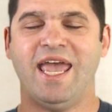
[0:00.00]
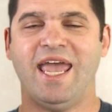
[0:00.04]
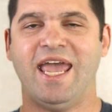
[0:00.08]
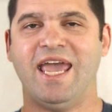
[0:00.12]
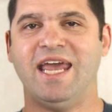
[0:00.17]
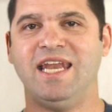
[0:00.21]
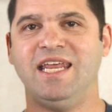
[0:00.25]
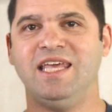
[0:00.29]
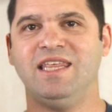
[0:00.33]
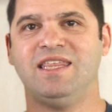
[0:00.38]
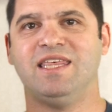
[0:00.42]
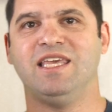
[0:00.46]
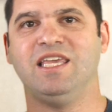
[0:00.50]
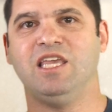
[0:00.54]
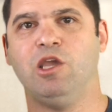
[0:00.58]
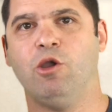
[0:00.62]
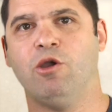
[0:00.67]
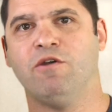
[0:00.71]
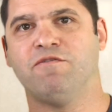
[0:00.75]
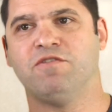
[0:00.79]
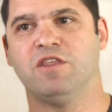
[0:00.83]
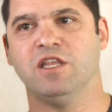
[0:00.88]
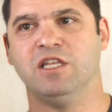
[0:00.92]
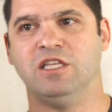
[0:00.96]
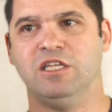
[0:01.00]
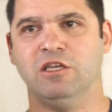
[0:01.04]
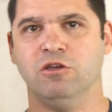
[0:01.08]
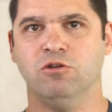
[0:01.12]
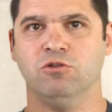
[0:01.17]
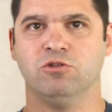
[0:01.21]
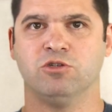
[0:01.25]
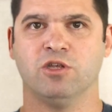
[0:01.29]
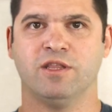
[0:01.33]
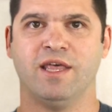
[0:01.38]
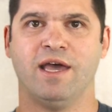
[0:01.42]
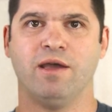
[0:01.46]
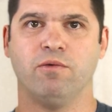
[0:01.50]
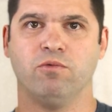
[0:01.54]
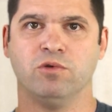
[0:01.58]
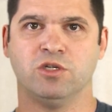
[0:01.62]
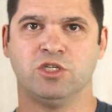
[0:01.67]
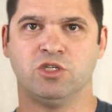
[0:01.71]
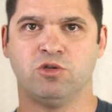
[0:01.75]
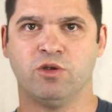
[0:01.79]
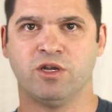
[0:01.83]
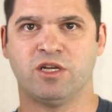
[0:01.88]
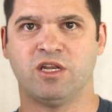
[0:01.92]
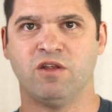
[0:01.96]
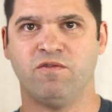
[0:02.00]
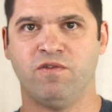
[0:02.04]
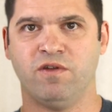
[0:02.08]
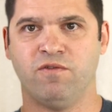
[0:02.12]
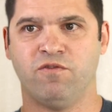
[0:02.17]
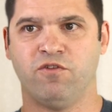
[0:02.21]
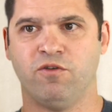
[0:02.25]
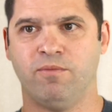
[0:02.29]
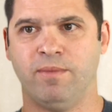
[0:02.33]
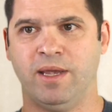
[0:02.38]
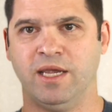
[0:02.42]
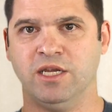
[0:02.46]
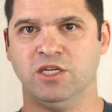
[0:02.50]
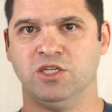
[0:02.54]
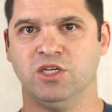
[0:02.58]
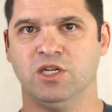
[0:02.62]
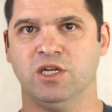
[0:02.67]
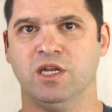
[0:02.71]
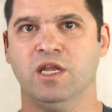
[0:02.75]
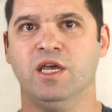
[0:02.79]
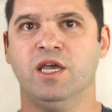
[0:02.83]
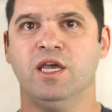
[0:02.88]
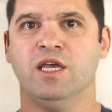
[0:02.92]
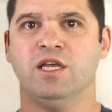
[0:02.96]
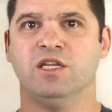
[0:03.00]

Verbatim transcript: anything you have to do so that restrictive information